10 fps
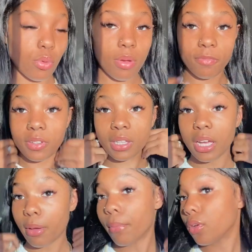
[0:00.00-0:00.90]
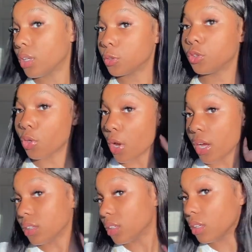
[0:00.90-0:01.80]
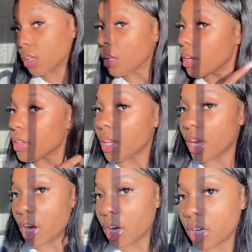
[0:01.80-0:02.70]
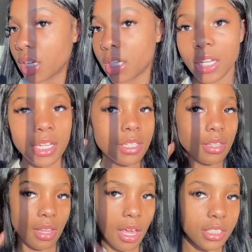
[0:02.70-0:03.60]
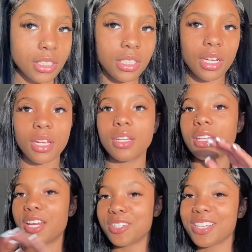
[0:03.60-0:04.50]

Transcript: I'm feeling like a boss, you know. I got the the hair done, the lashes done, the nails.